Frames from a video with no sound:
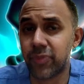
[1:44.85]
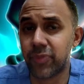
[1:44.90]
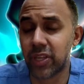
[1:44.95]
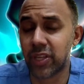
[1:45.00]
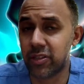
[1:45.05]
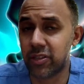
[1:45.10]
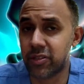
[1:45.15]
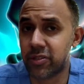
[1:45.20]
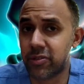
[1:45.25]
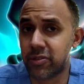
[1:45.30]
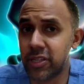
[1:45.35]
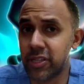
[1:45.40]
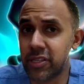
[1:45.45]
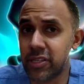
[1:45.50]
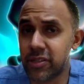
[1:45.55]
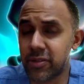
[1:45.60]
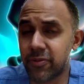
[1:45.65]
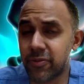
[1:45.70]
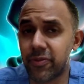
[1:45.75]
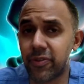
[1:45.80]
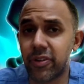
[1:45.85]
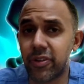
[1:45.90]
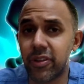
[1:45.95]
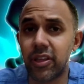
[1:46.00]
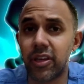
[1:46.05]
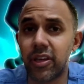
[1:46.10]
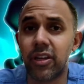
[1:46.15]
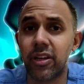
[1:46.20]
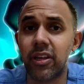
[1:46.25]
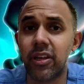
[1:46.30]
And there's a reason for
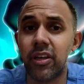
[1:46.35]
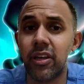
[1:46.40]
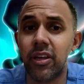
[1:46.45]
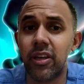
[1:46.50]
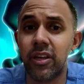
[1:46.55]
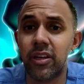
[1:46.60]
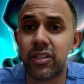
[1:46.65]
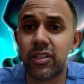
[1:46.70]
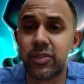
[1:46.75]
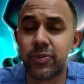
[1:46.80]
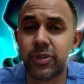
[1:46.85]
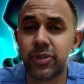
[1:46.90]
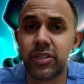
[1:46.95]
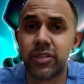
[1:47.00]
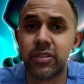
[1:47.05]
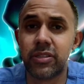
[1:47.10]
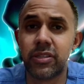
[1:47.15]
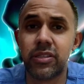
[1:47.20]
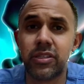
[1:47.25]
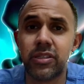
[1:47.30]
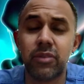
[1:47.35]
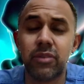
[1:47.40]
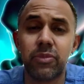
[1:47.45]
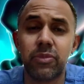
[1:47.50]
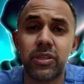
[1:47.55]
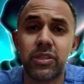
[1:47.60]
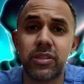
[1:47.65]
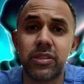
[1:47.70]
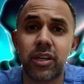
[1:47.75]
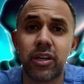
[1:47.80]
that. It's because this is going to
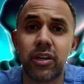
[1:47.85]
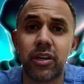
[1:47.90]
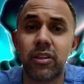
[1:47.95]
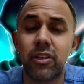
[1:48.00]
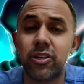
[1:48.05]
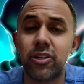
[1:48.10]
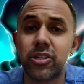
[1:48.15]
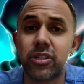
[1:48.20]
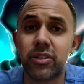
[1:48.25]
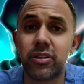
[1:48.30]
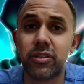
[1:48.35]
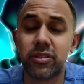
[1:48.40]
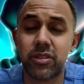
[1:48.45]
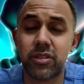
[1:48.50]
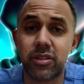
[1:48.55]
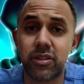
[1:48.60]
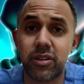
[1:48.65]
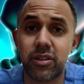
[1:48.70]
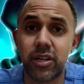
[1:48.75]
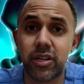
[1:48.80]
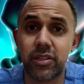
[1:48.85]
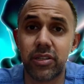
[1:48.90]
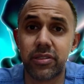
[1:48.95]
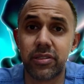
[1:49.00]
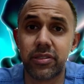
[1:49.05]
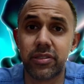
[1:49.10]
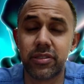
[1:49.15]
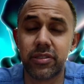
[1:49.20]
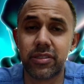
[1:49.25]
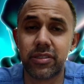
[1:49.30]
be psychological
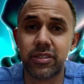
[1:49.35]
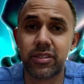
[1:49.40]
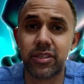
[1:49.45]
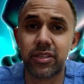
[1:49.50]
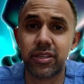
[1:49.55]
stress.